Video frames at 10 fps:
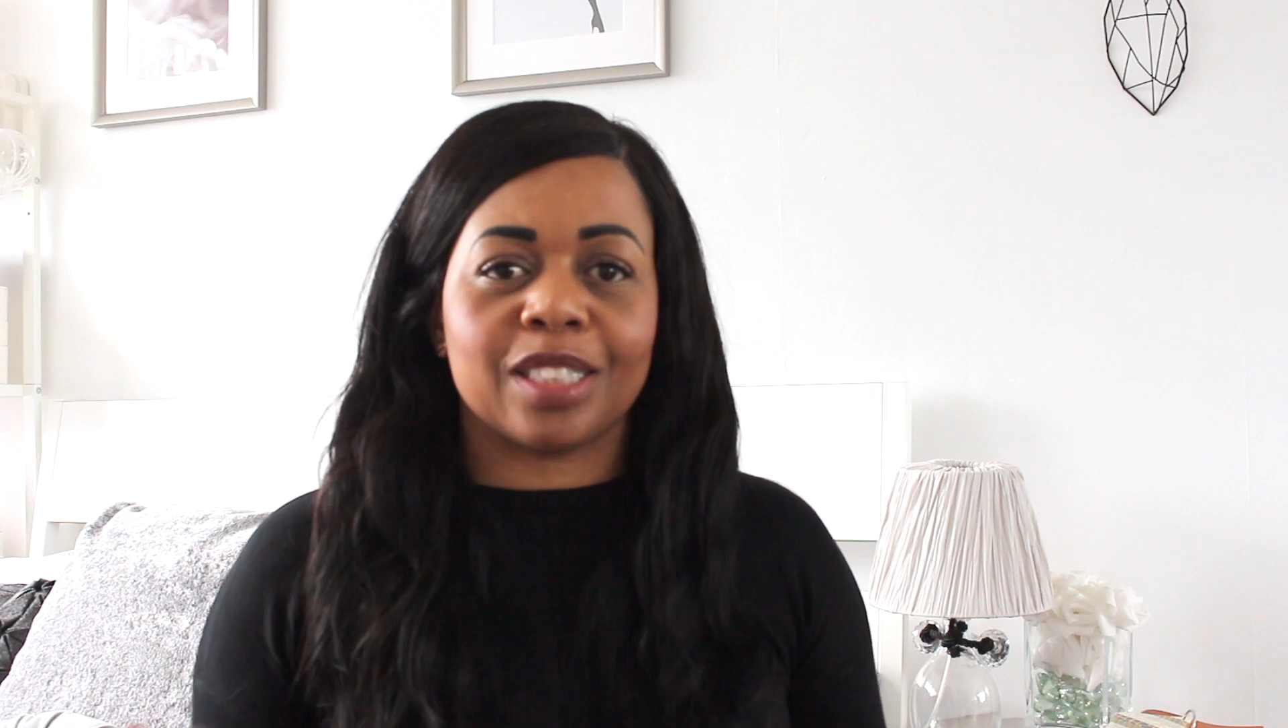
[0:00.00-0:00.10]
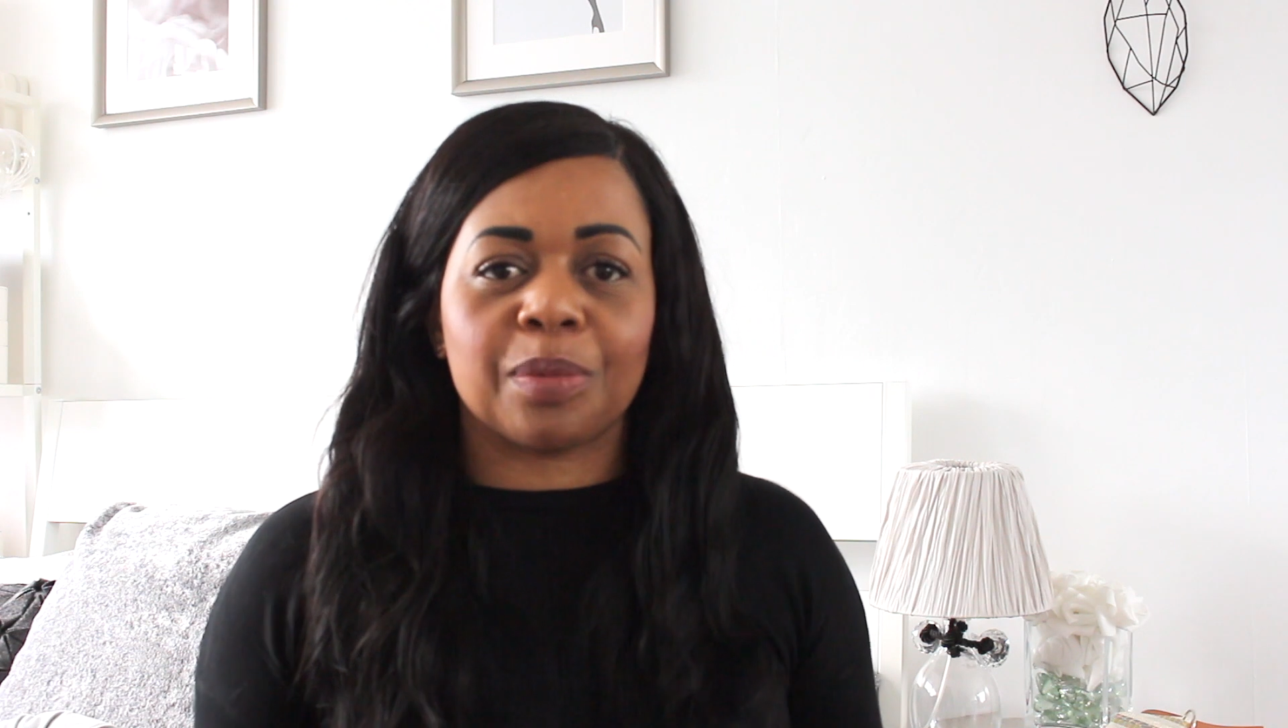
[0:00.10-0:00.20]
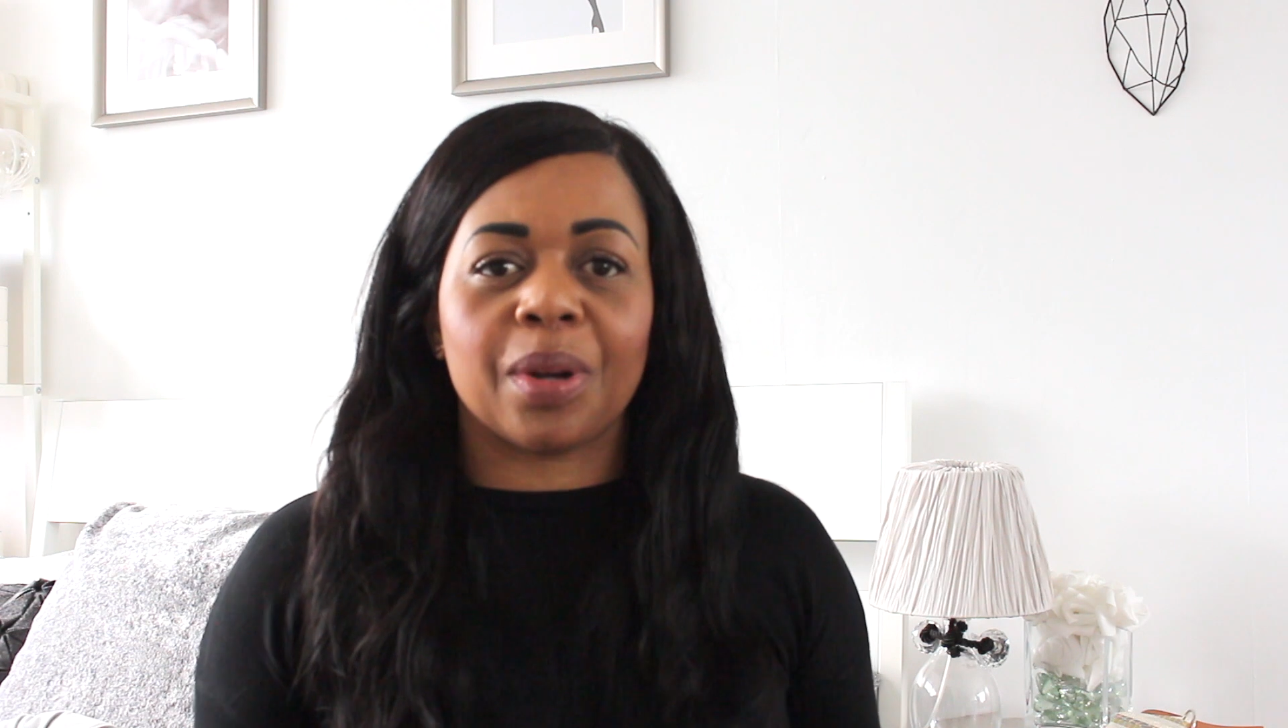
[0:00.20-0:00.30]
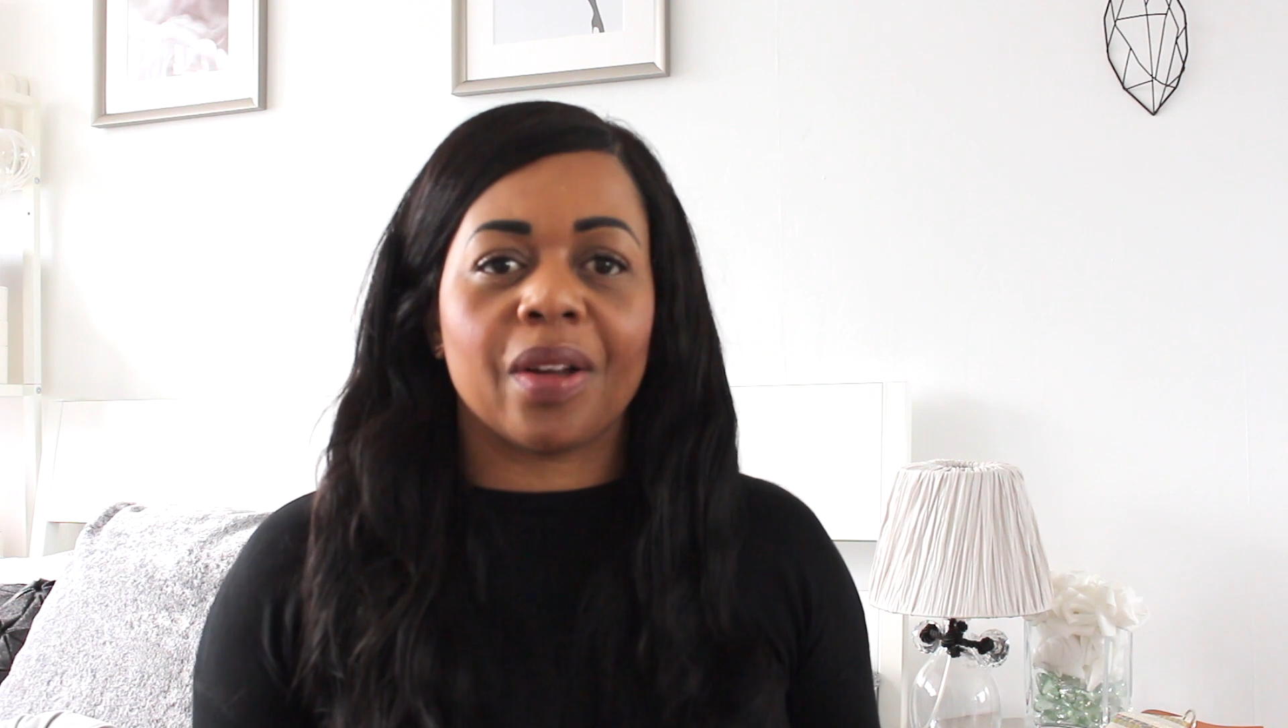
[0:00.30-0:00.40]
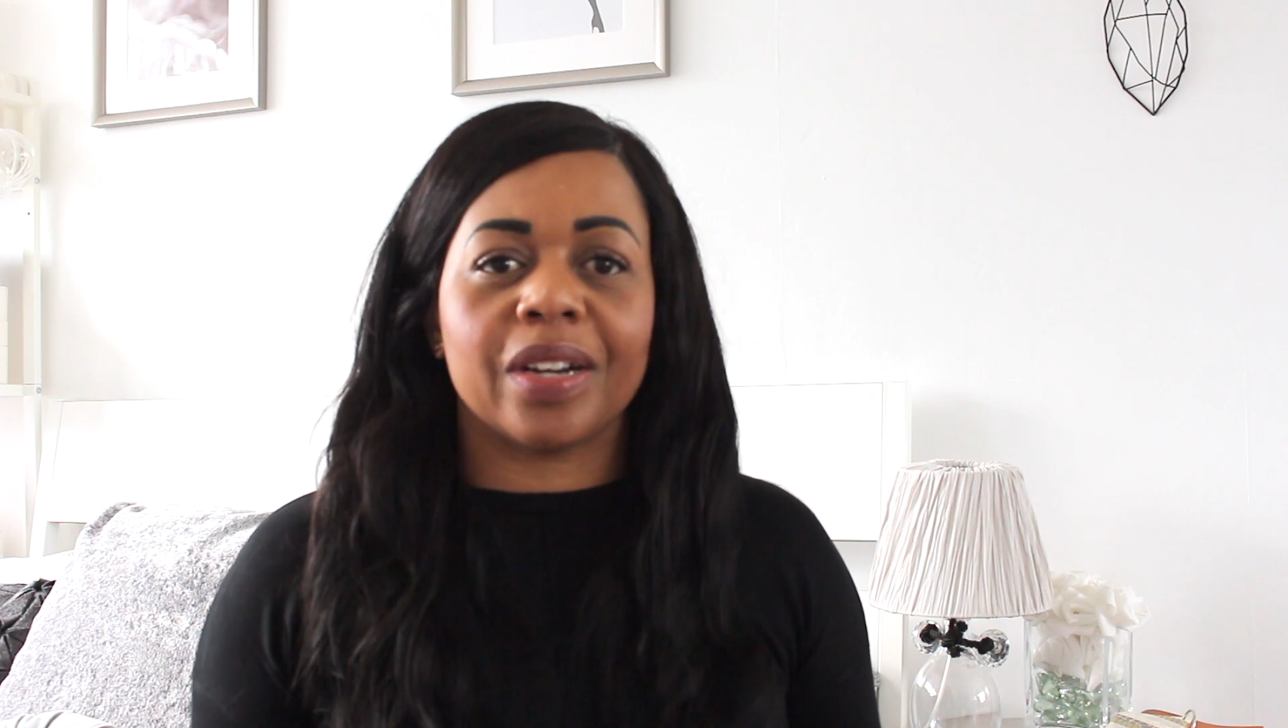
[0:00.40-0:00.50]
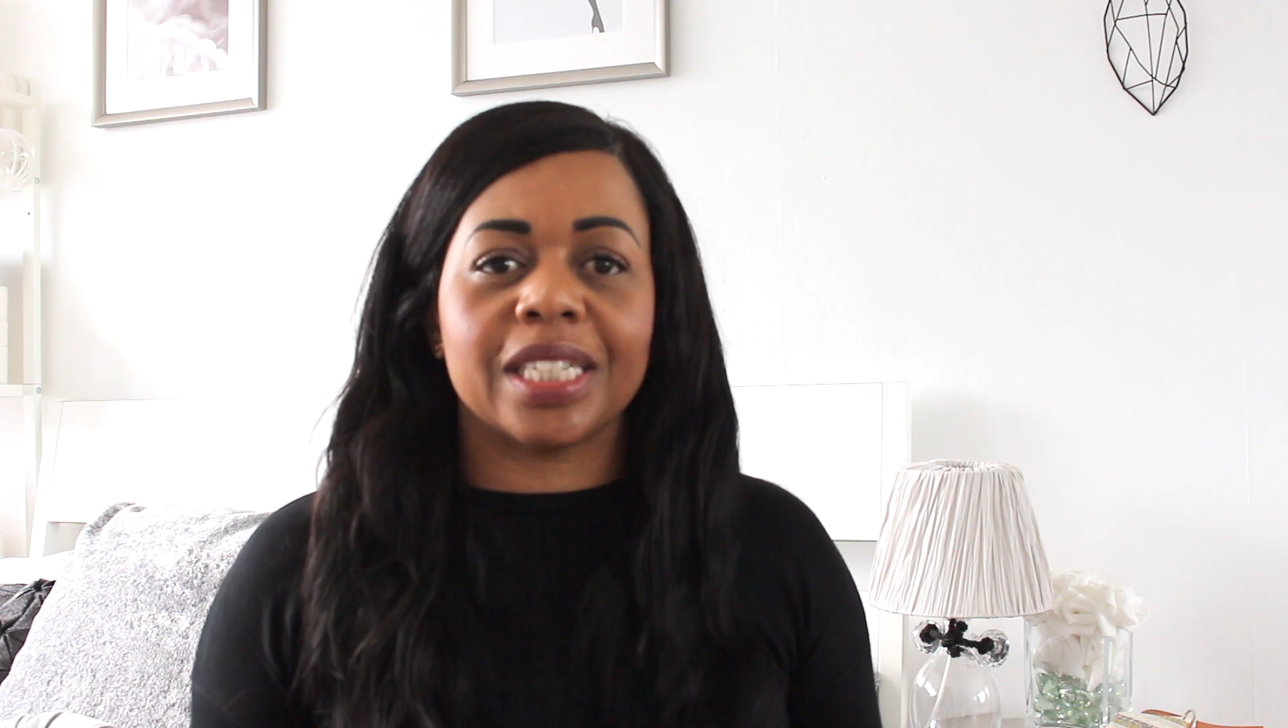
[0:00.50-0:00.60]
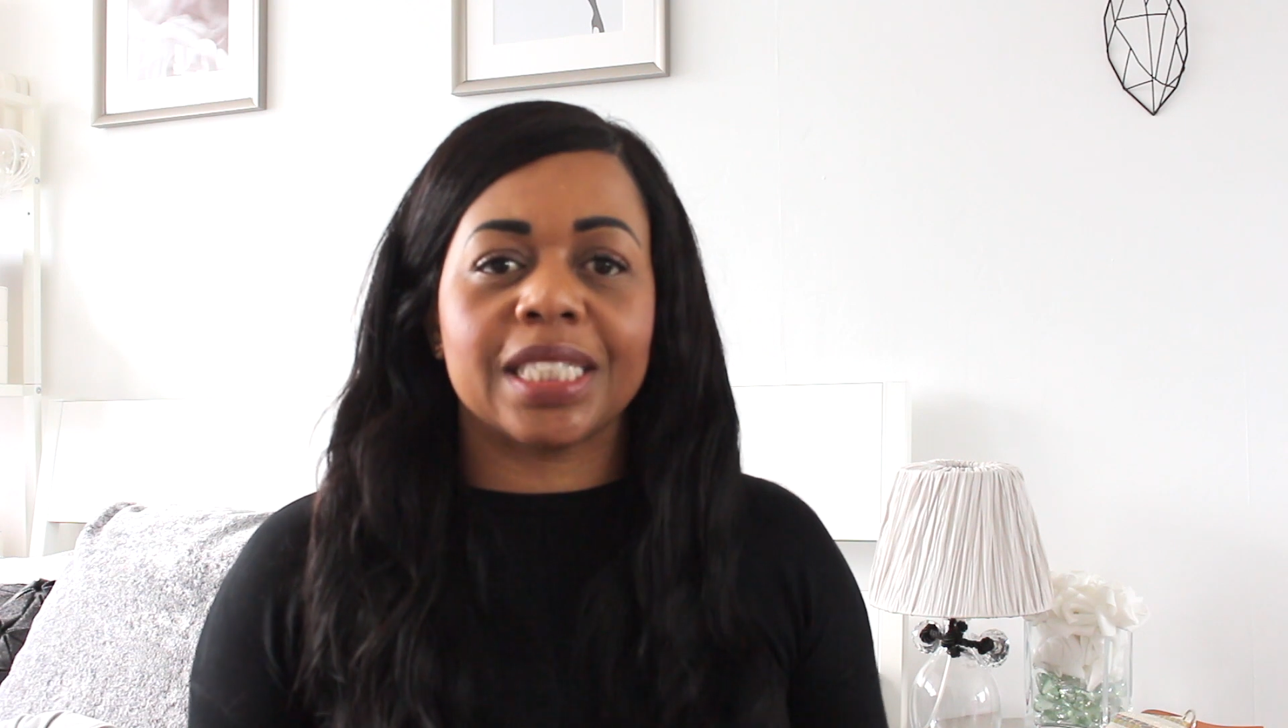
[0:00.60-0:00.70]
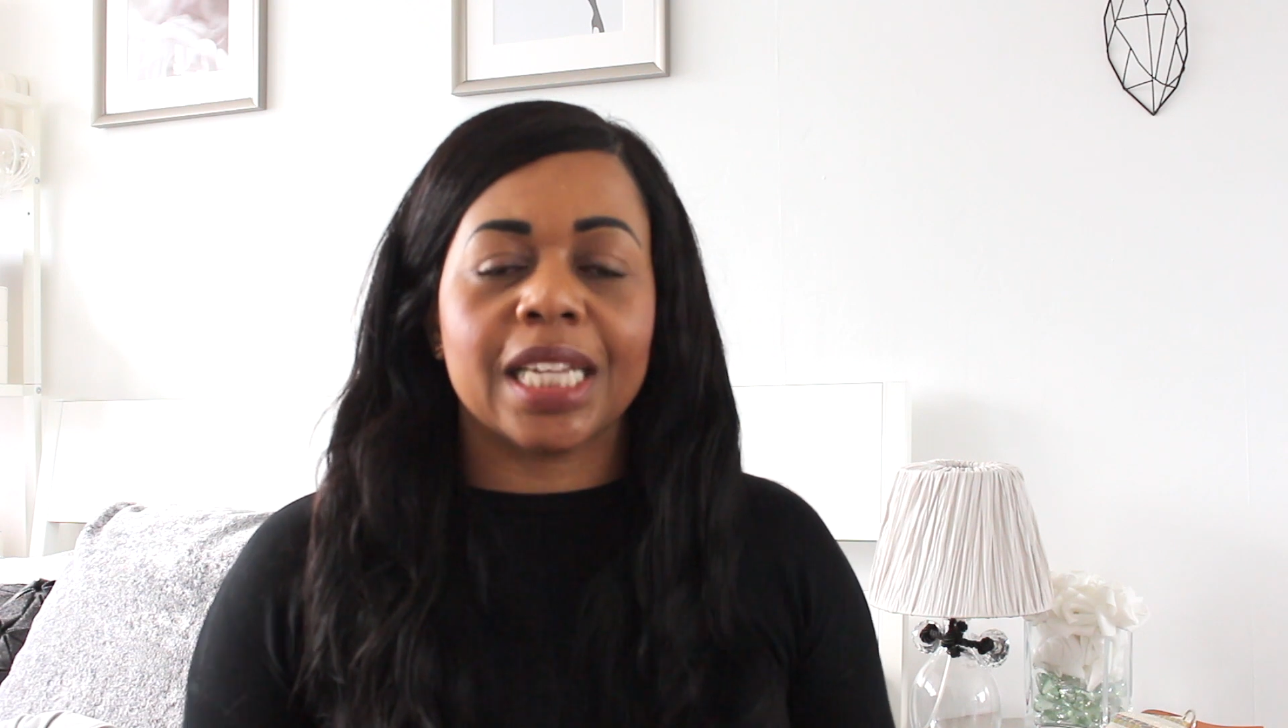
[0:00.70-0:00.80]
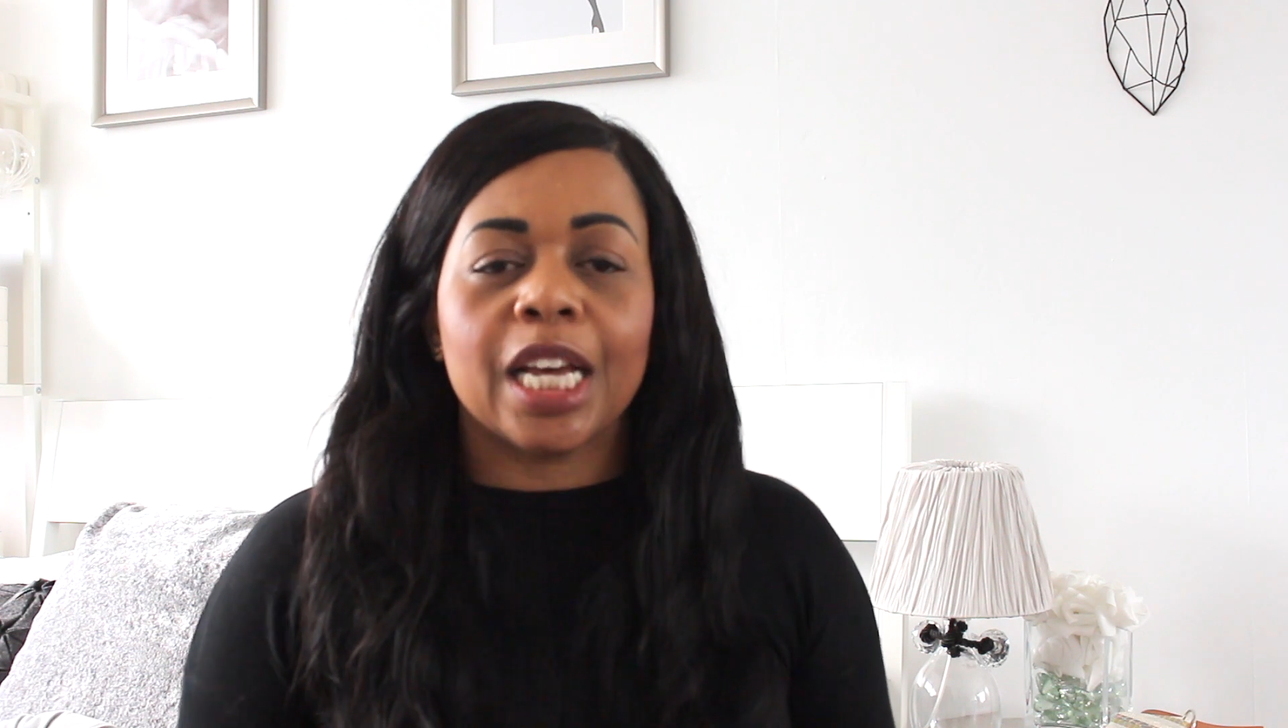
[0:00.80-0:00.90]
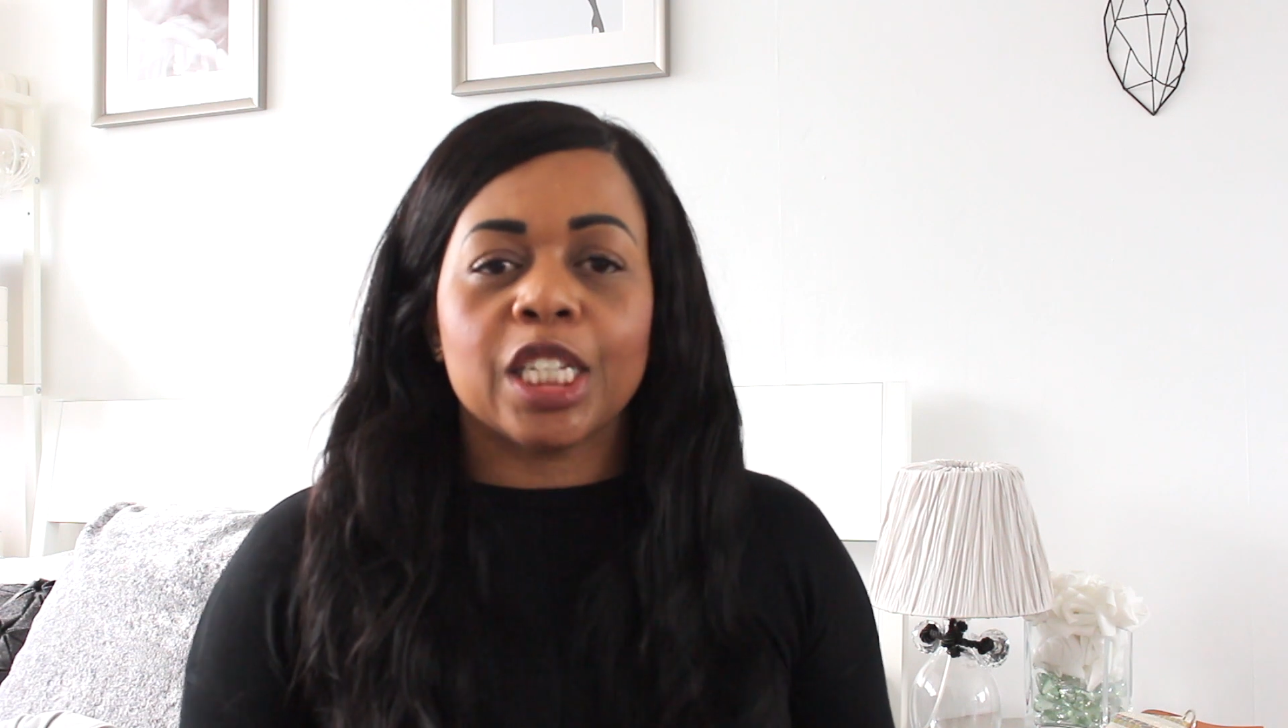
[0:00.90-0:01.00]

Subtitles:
supplies,